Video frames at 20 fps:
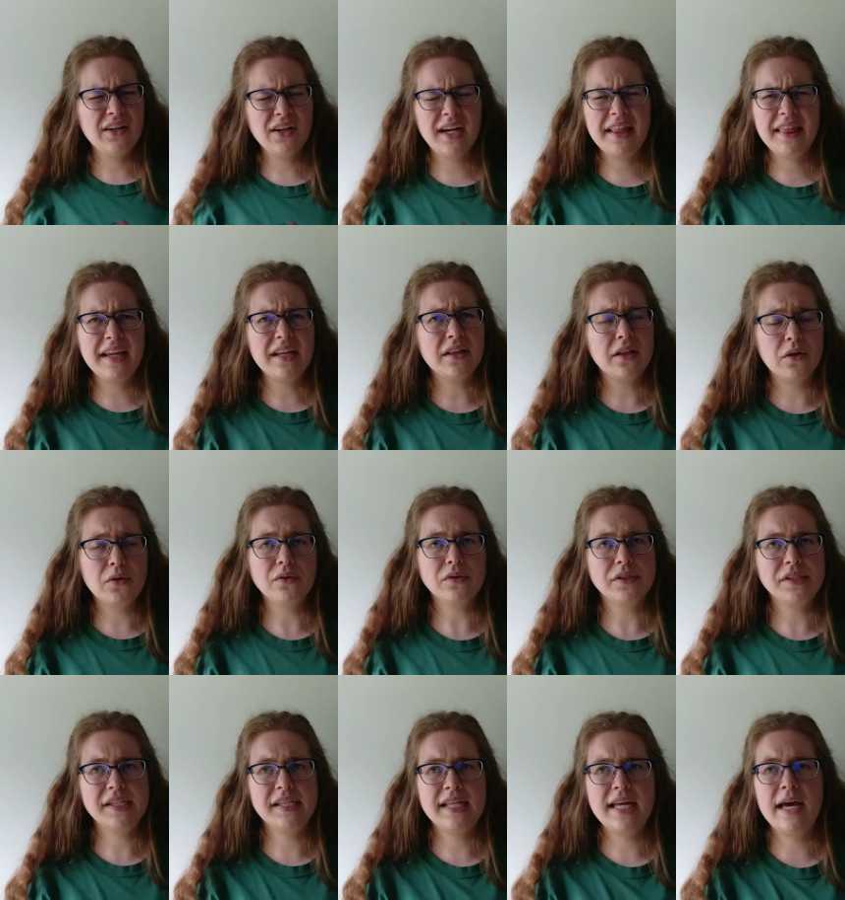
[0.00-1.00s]
I think
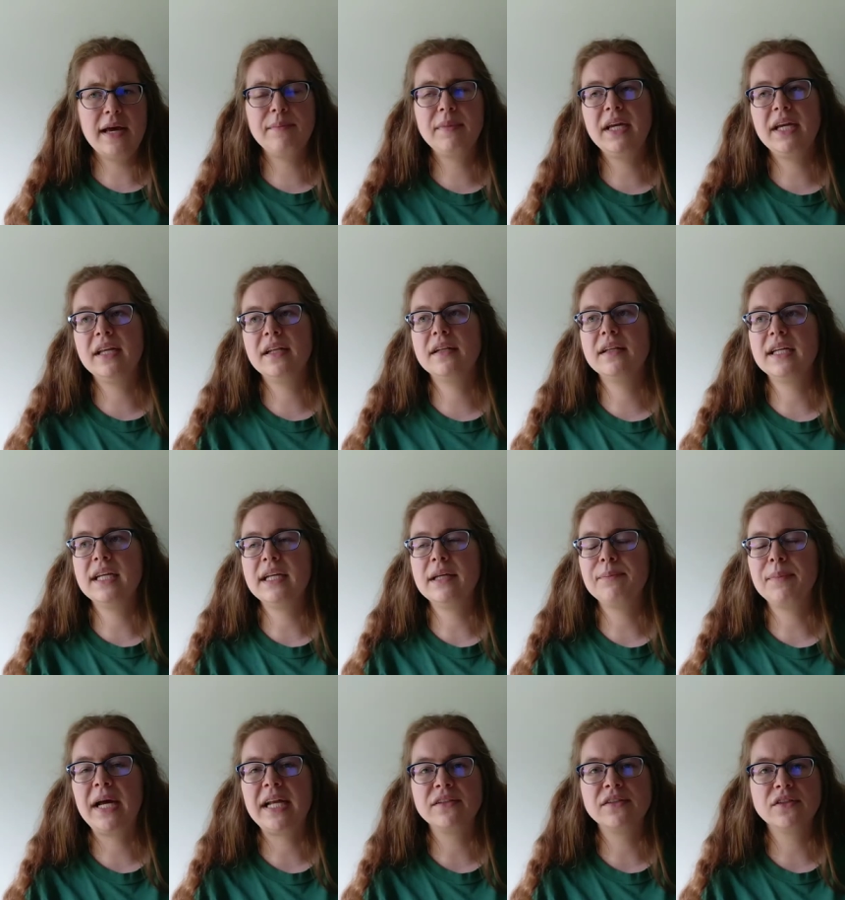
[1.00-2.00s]
local to them in the
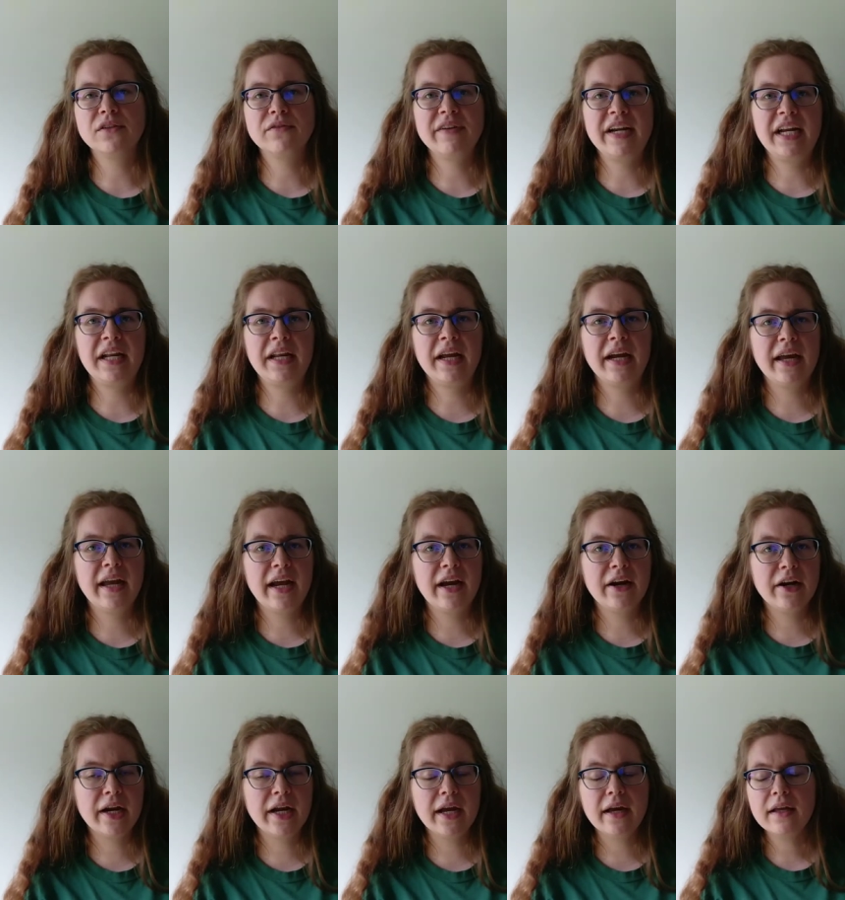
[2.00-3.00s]
Pennsylvania
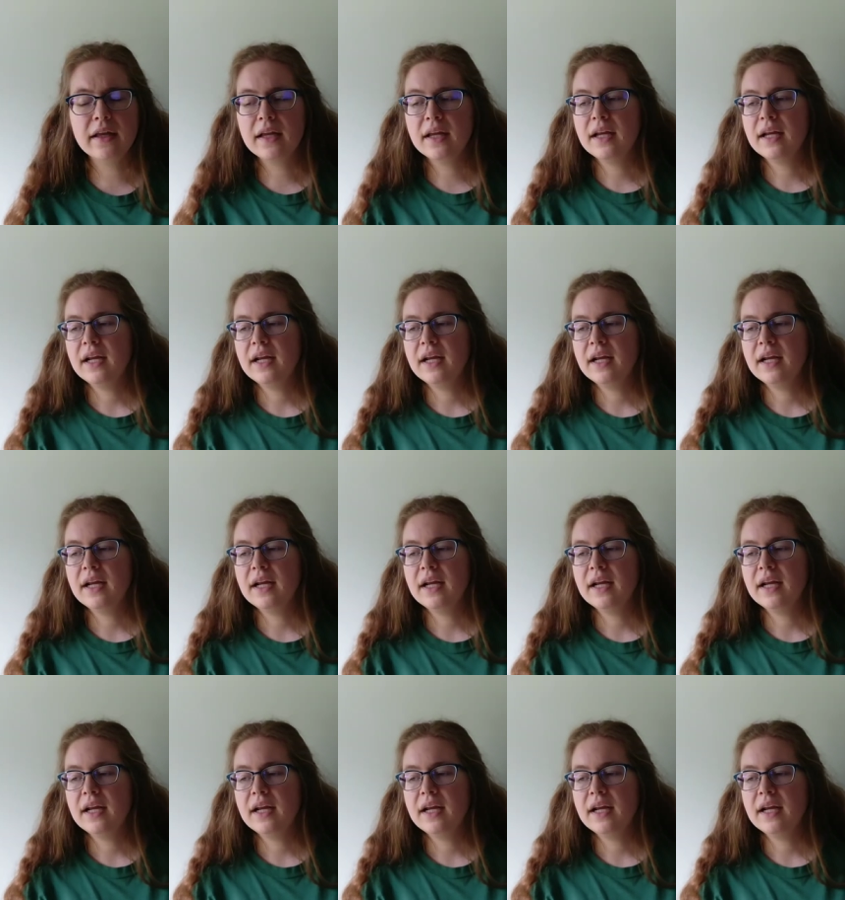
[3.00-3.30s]
area.